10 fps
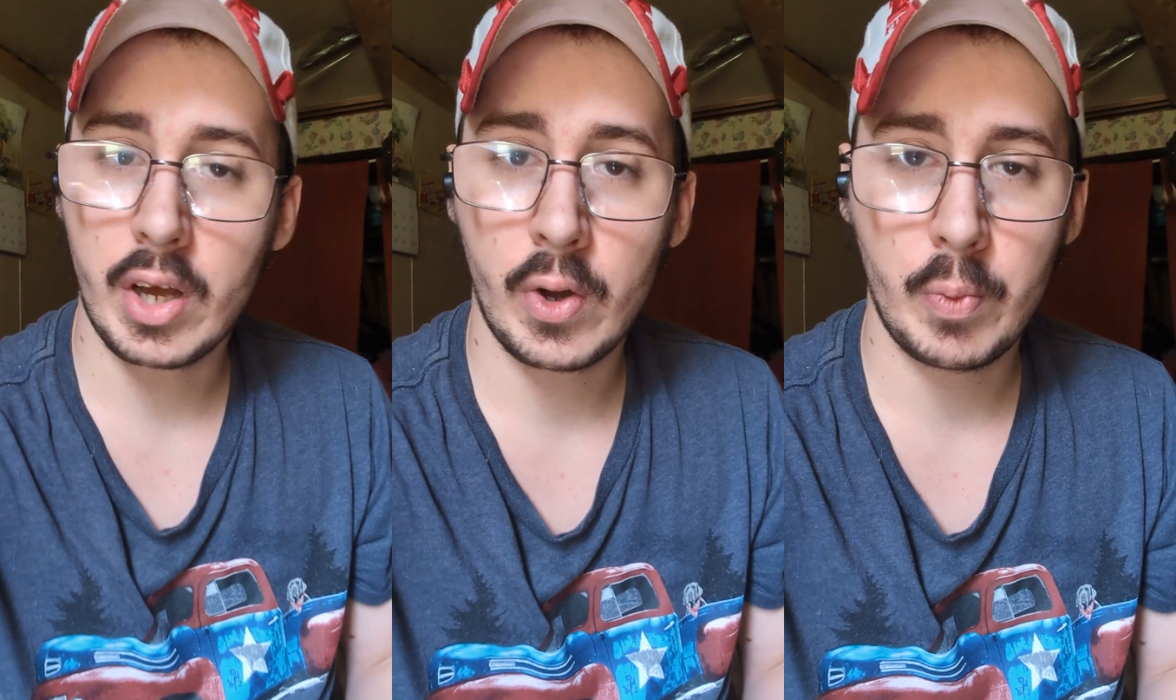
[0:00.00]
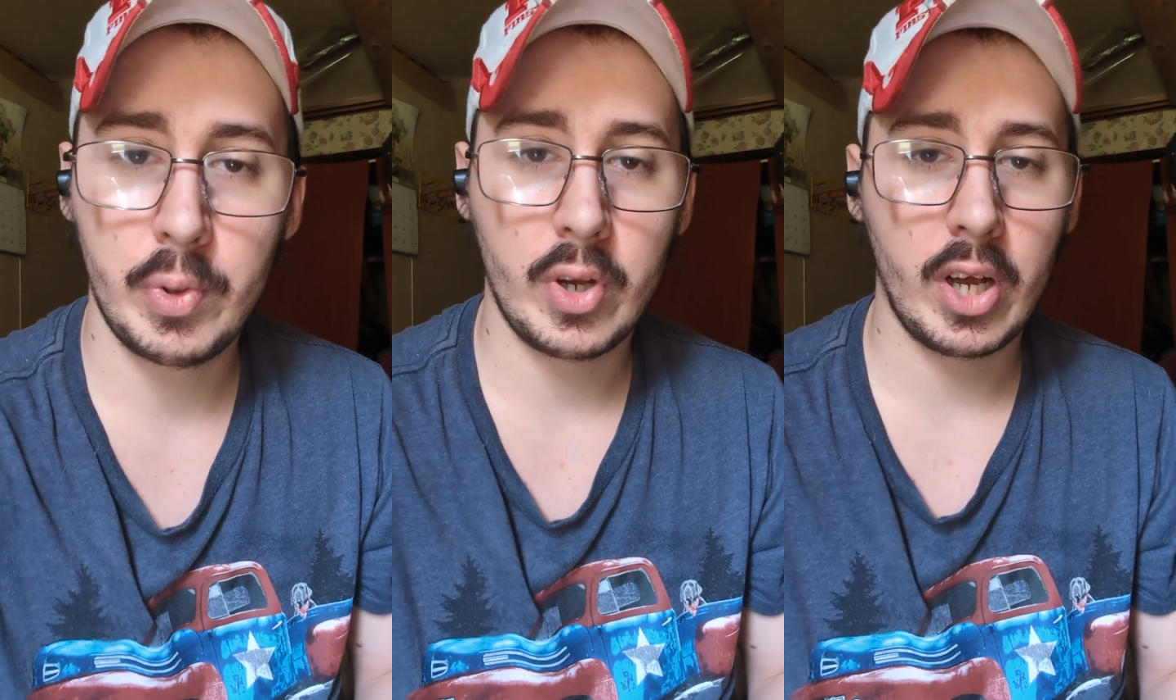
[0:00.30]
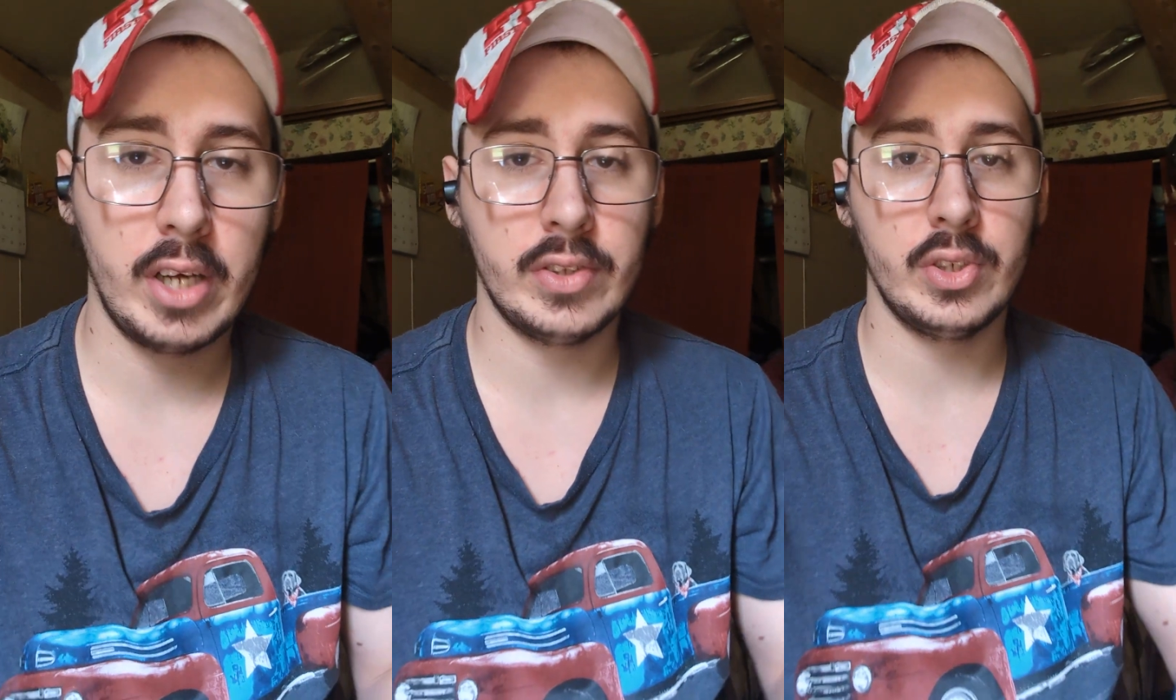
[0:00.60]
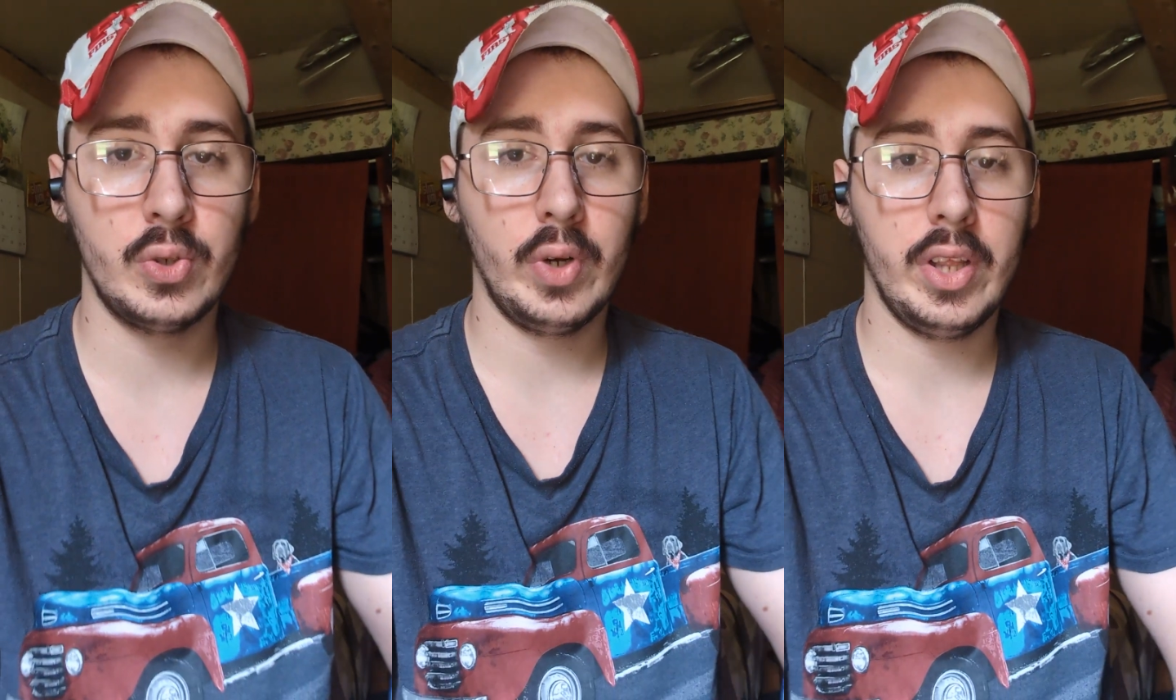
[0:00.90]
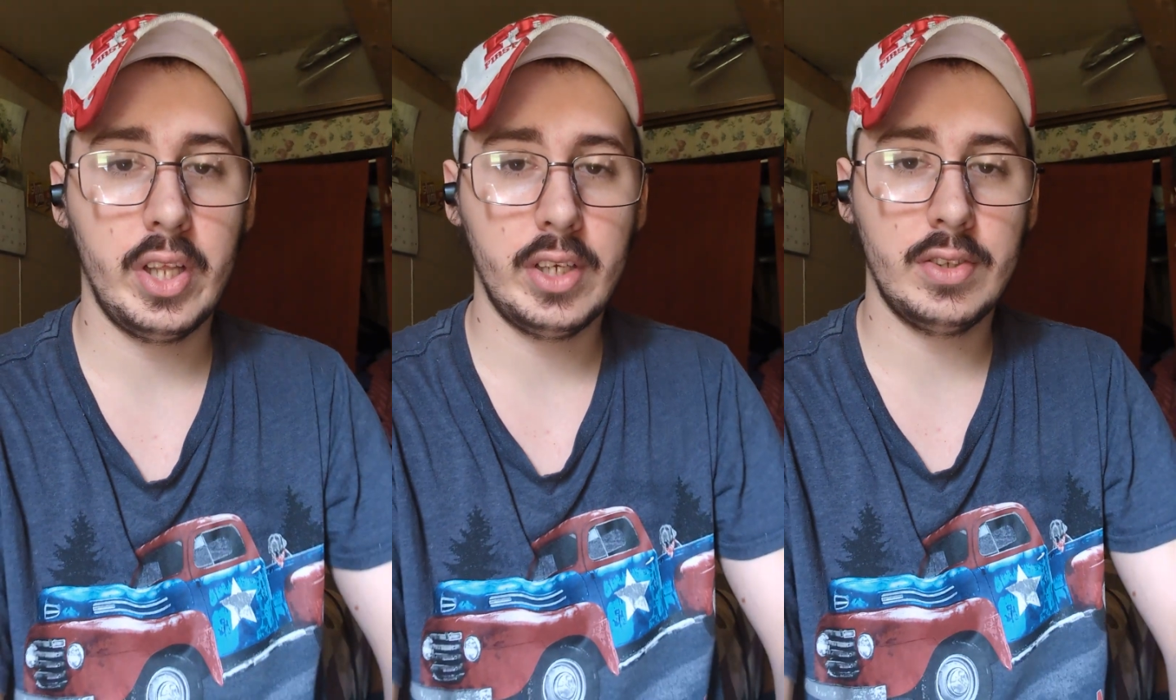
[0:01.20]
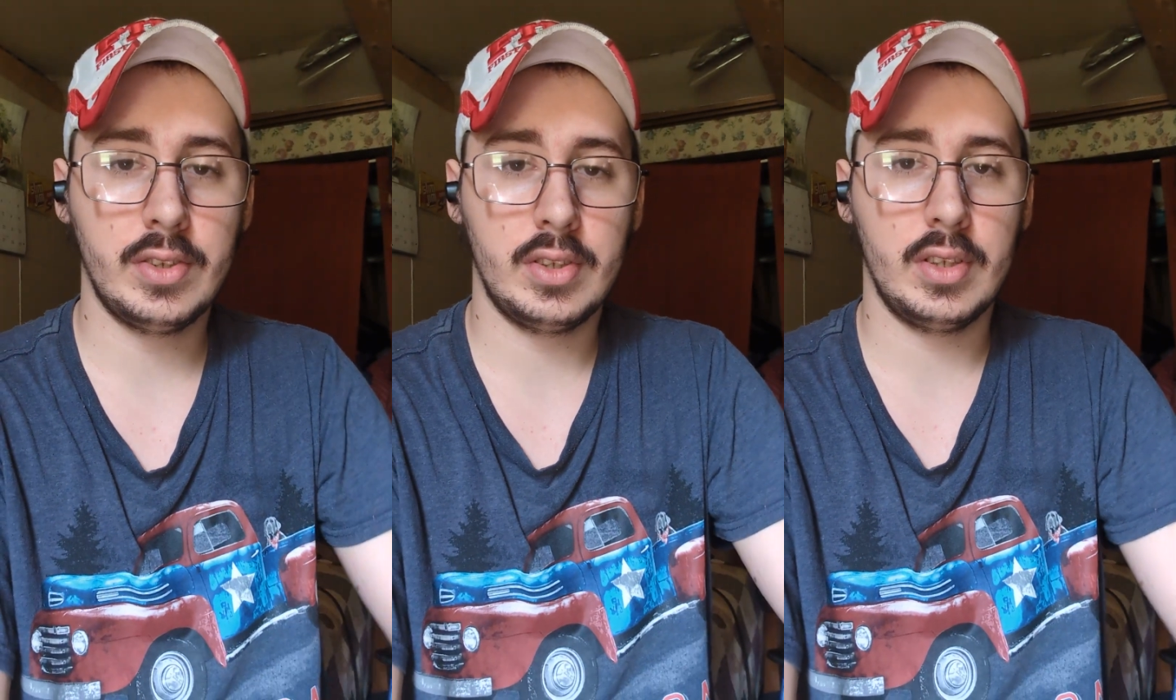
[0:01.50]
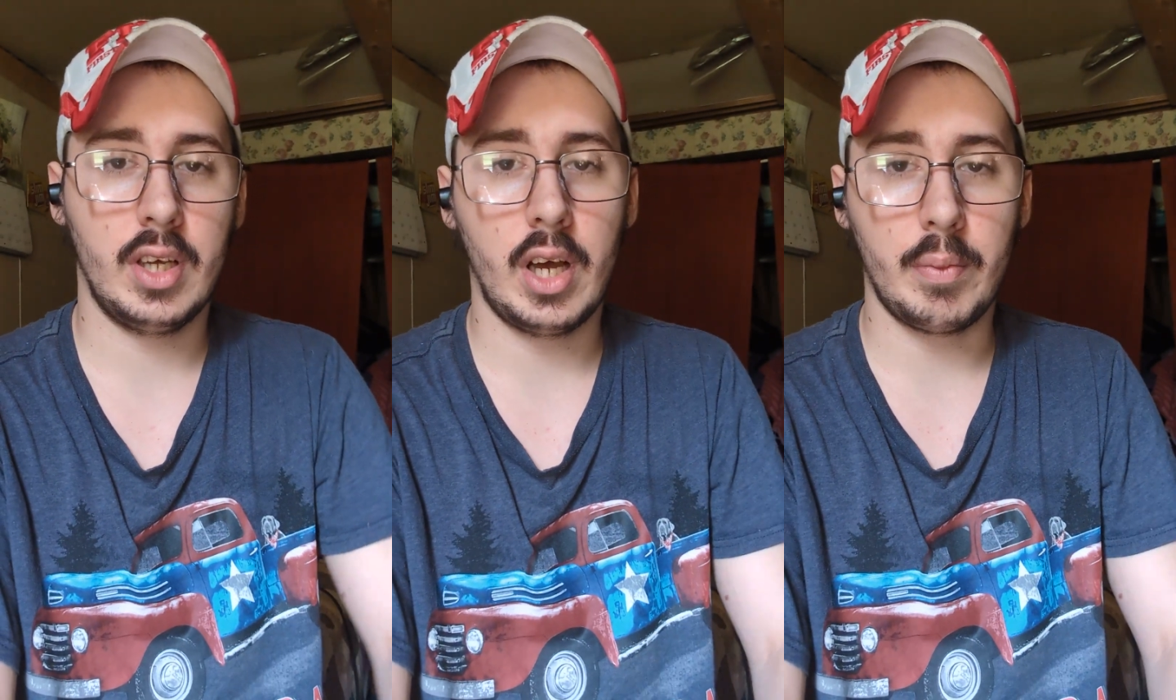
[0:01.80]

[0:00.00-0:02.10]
I hope you guys enjoyed this.